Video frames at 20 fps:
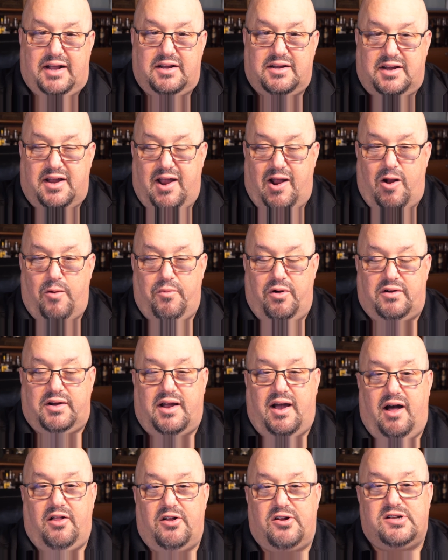caramel
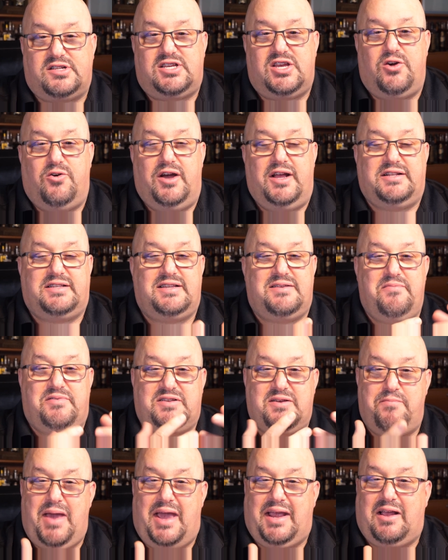color to it
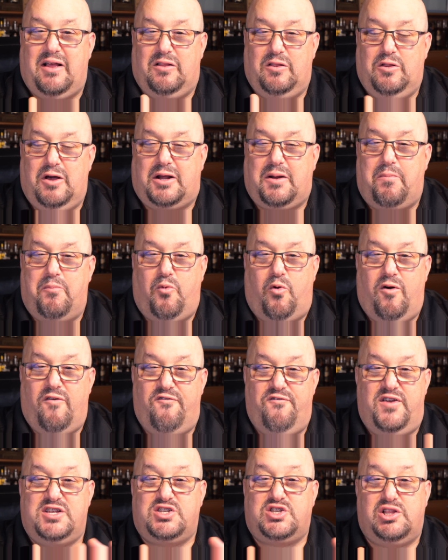to make it look more
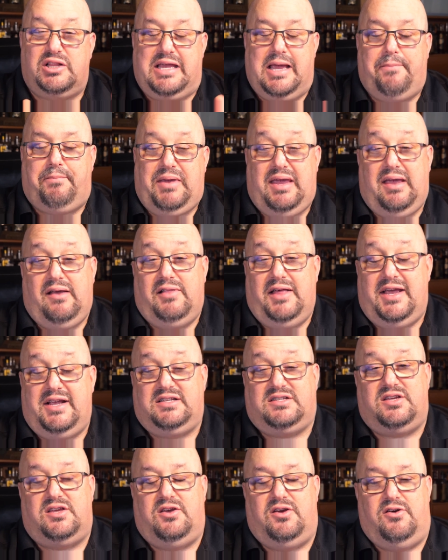visually appealing
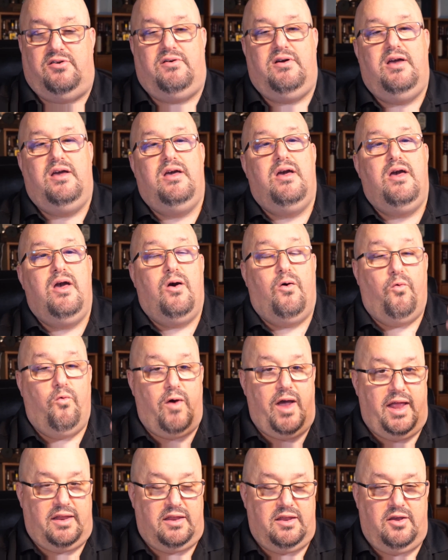to you
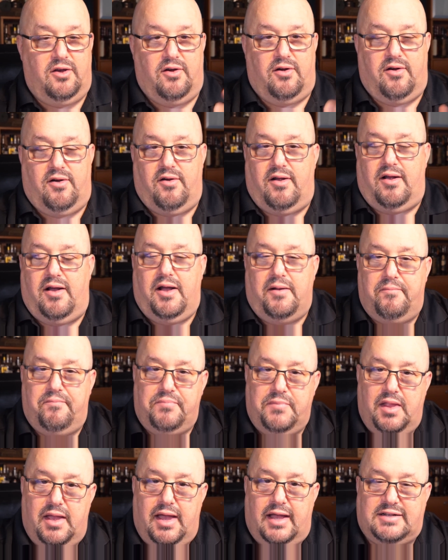when you're
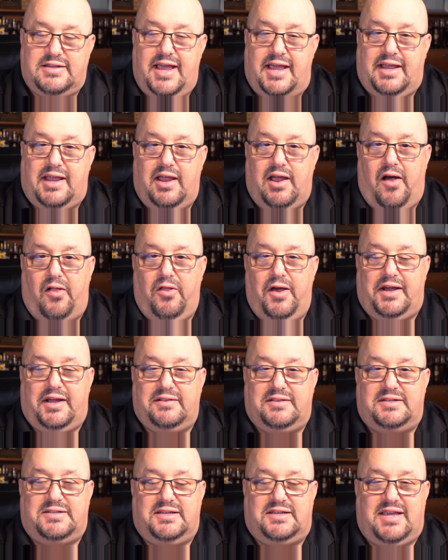taking a look
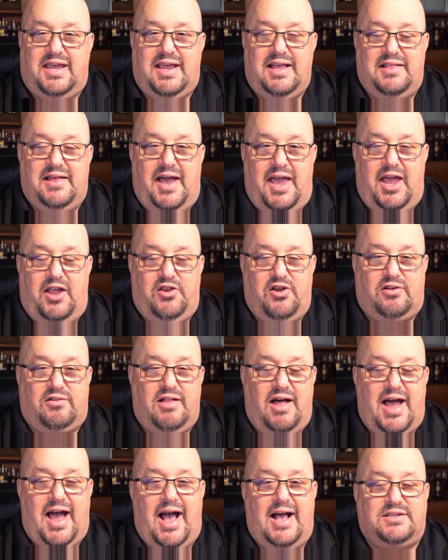at the tequila in your
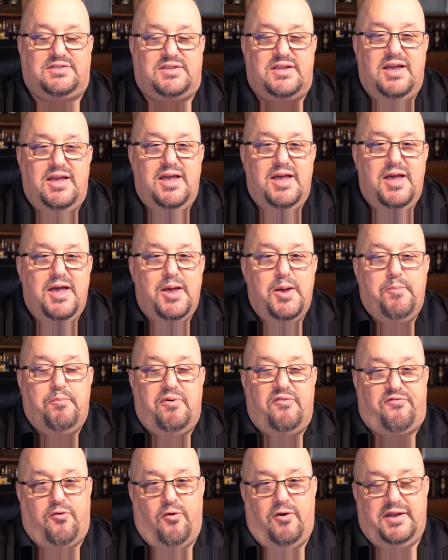glass
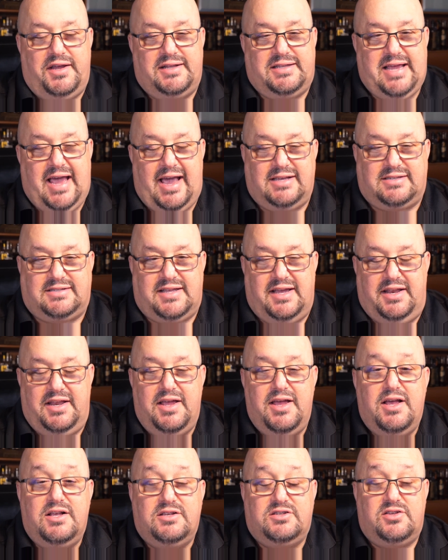before you taste it.
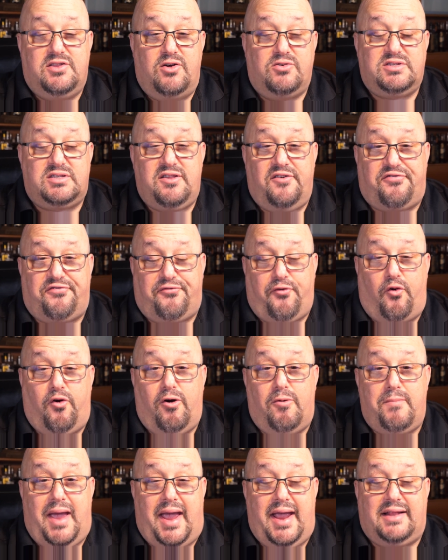So those are the
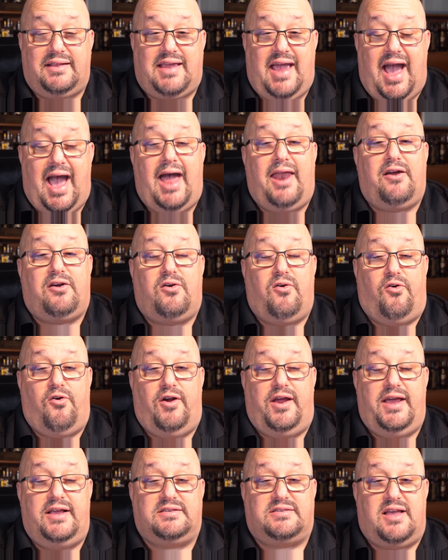four main
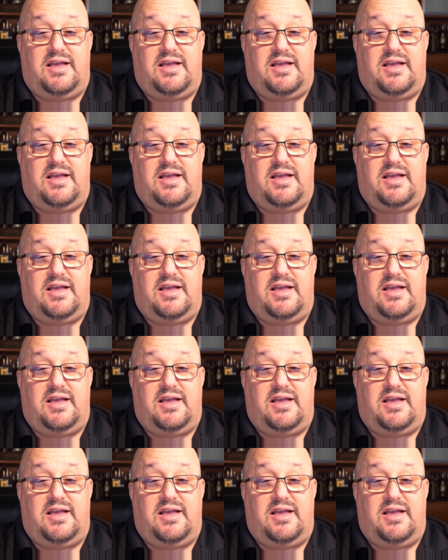categories